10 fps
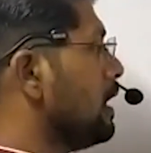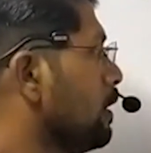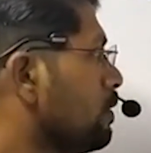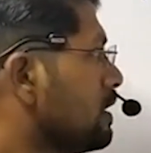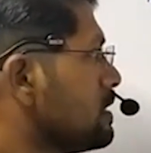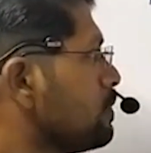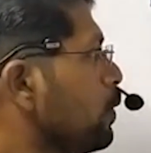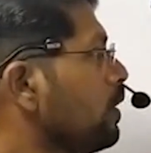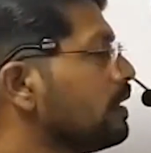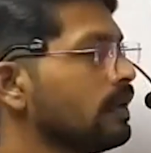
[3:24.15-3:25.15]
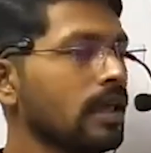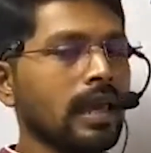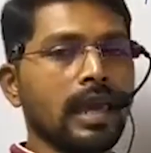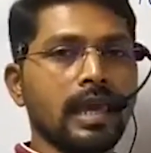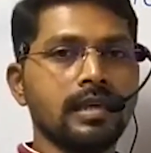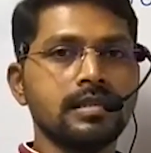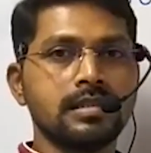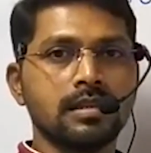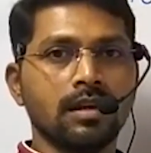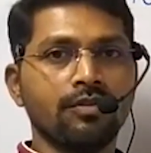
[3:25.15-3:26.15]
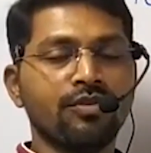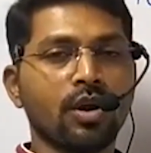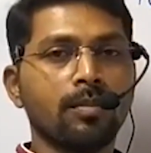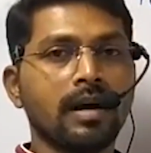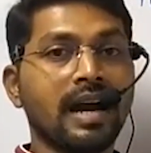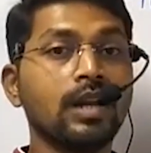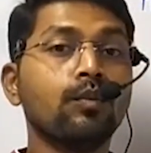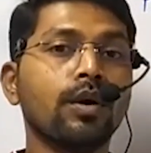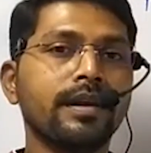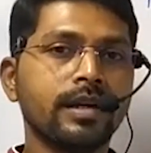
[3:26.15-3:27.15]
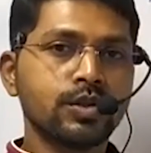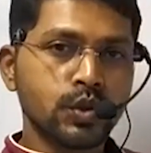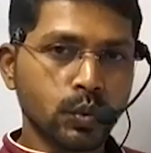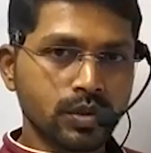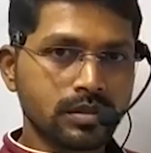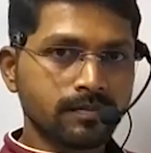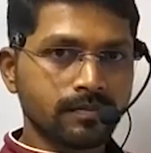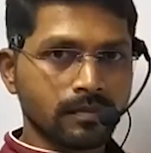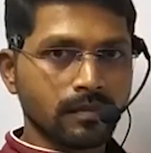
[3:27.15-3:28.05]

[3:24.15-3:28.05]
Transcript: Now this pollen is from unwanted source,